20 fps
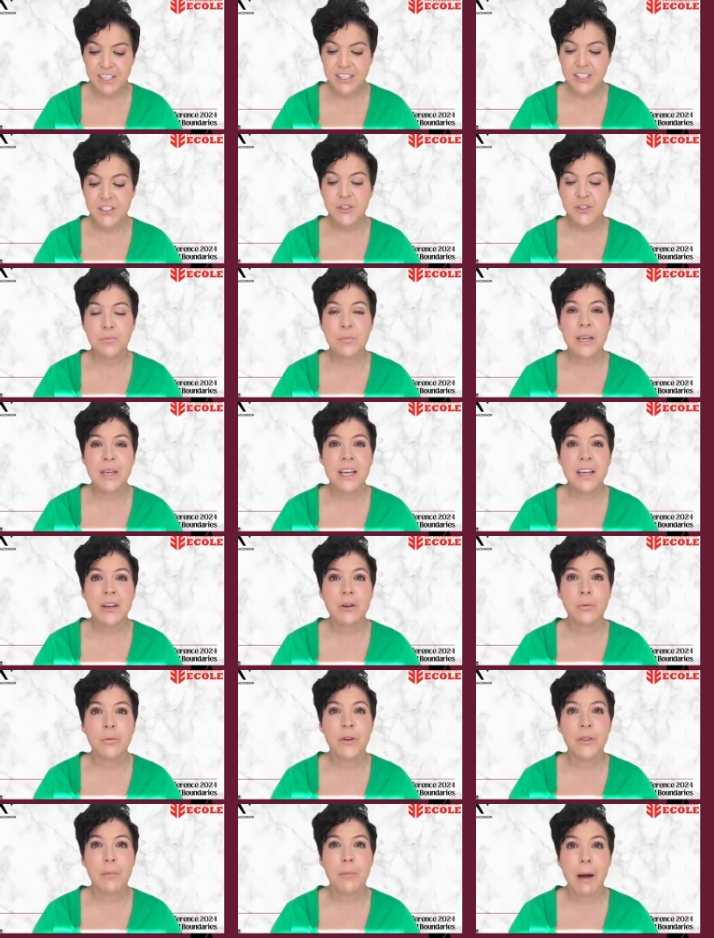Speak
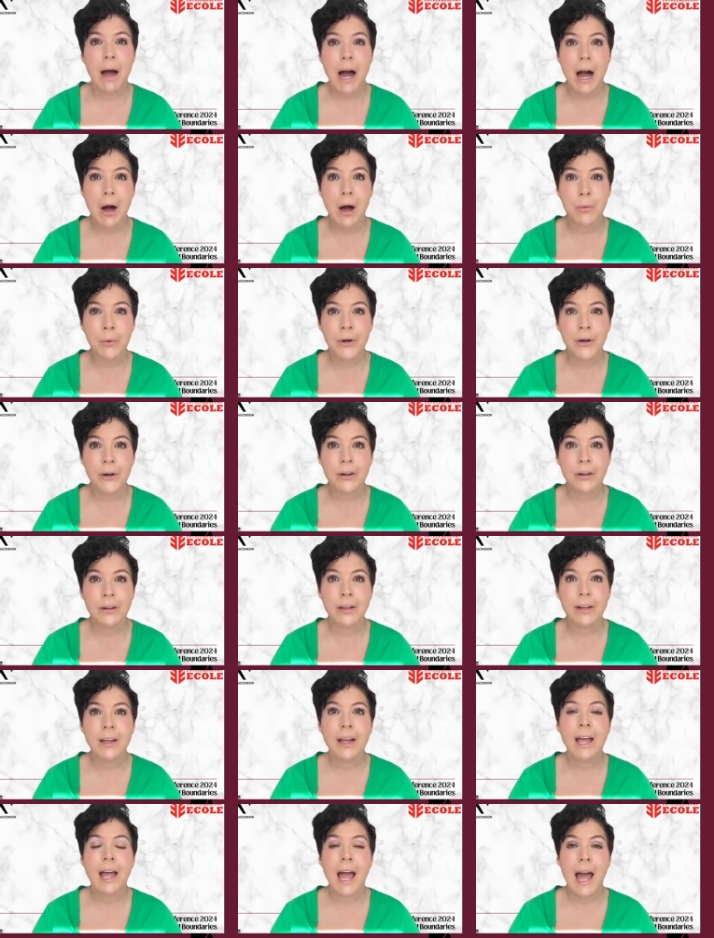with power
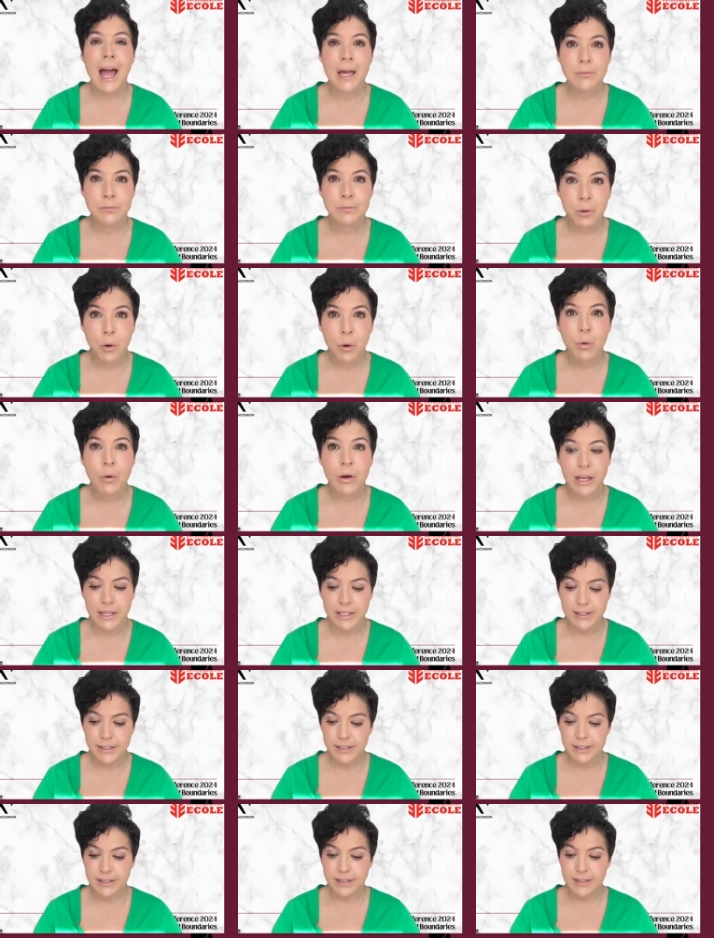and
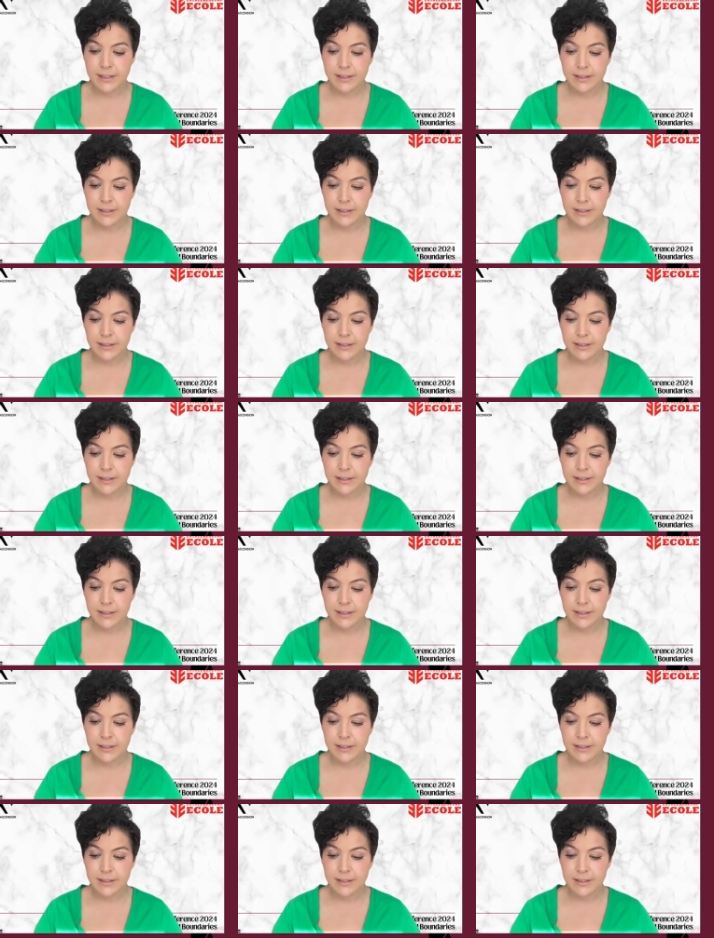poise.